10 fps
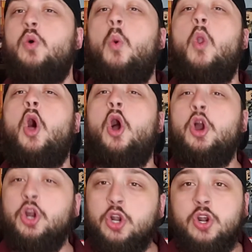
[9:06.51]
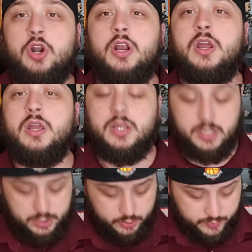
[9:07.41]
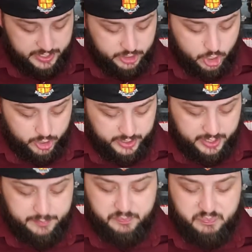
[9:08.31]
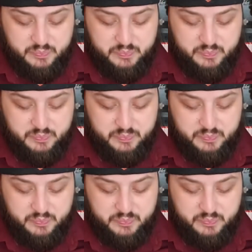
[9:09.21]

longer the Red Guardian.